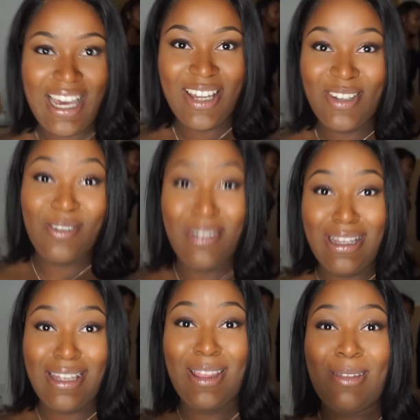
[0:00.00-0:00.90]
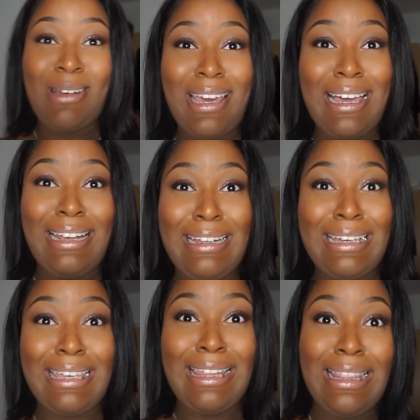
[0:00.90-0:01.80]
I do not like the way I
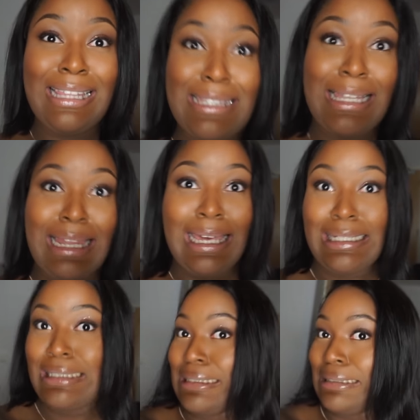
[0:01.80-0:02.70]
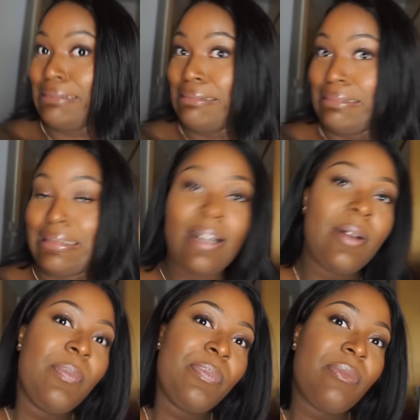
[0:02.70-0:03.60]
look in this light. It's just
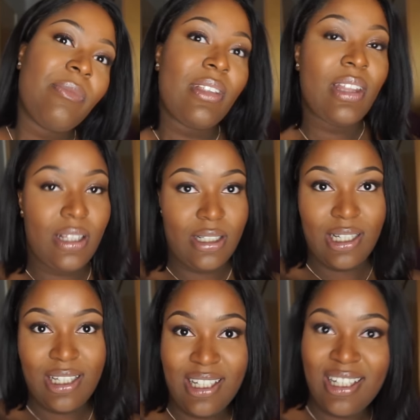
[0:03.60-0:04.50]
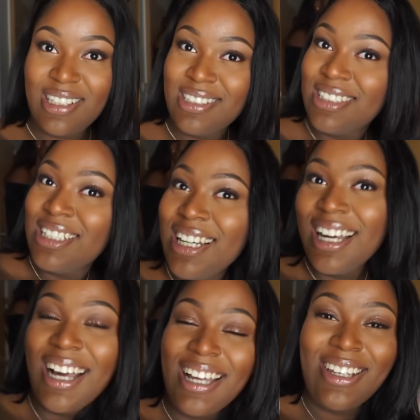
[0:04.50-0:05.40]
proper showing everything like
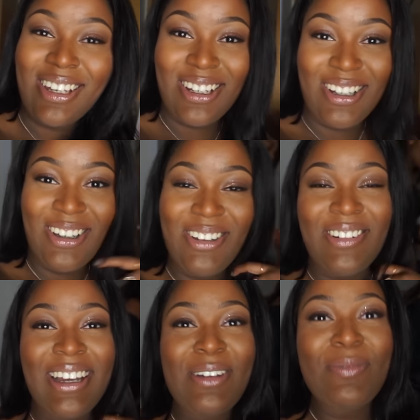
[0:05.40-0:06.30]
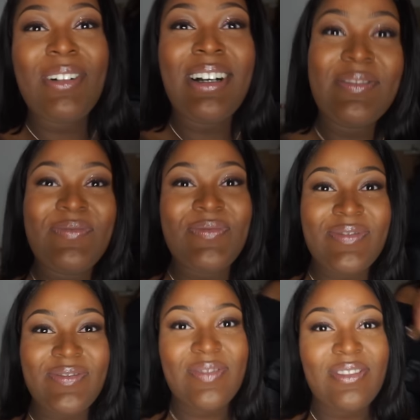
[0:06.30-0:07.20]
HD style. I know, right? We've been out.
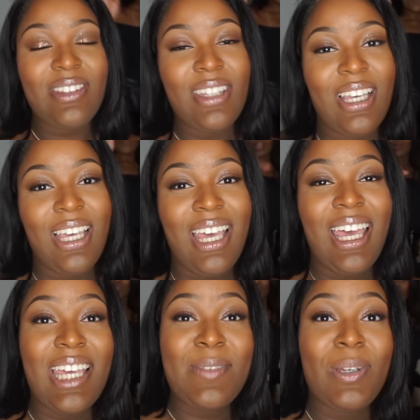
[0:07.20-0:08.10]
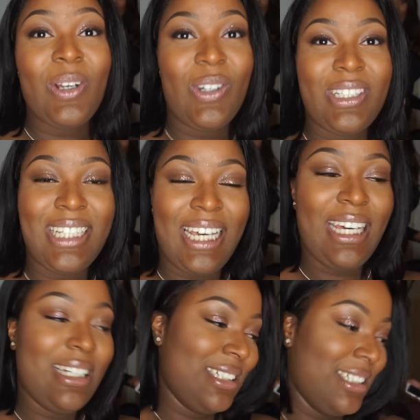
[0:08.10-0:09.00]
So guys, our makeup was It's been a long
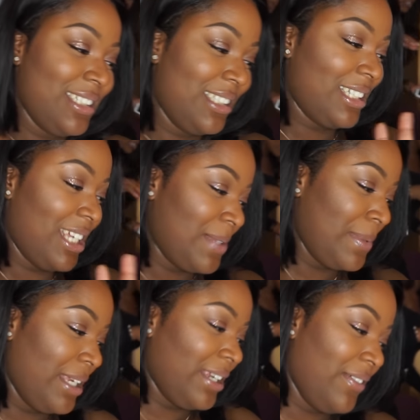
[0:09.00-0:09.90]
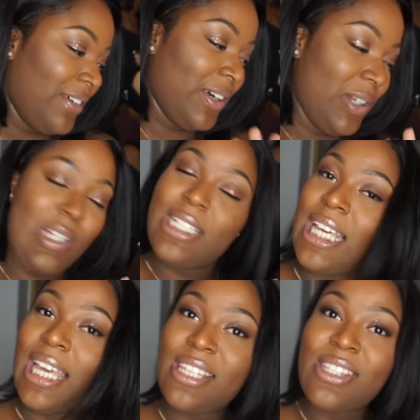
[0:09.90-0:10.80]
day. It's been a long day. It's been a very long day.